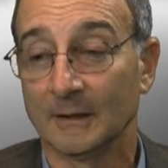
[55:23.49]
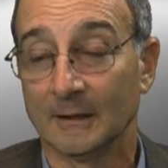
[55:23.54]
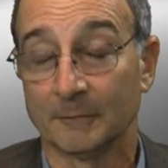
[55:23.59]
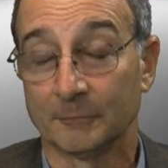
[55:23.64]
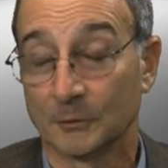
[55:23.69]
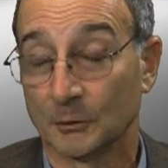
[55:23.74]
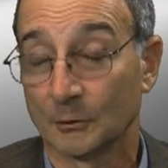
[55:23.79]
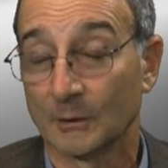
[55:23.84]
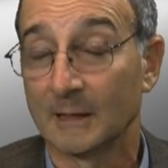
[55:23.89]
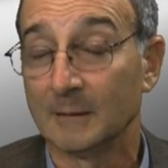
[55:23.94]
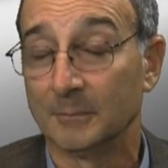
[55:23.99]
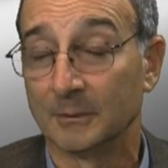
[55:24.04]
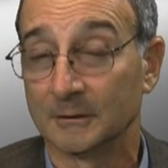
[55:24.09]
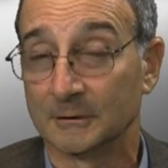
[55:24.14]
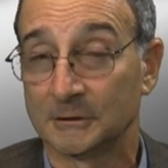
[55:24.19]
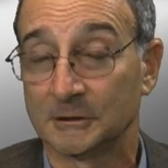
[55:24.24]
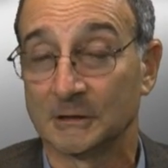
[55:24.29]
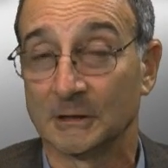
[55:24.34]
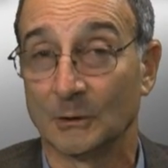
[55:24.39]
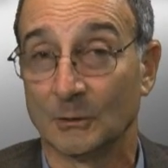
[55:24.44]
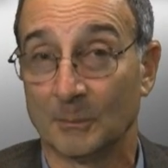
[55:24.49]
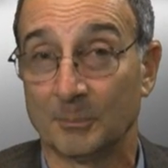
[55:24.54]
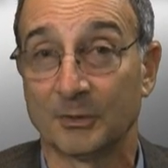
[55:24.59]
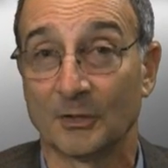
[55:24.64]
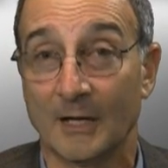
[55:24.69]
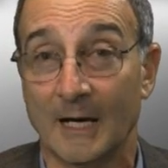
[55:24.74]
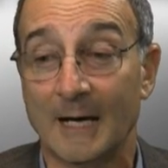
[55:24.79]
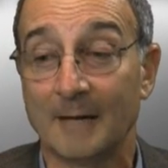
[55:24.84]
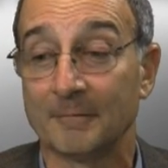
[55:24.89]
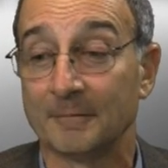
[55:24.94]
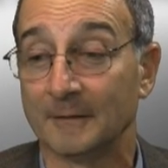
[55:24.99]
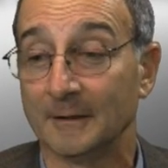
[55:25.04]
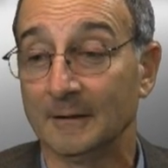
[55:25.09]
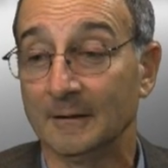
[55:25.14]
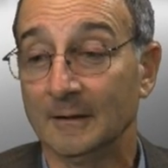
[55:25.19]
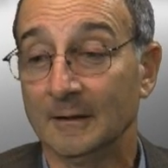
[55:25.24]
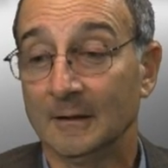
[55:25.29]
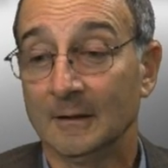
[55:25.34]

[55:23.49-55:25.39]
if you're able to show a profit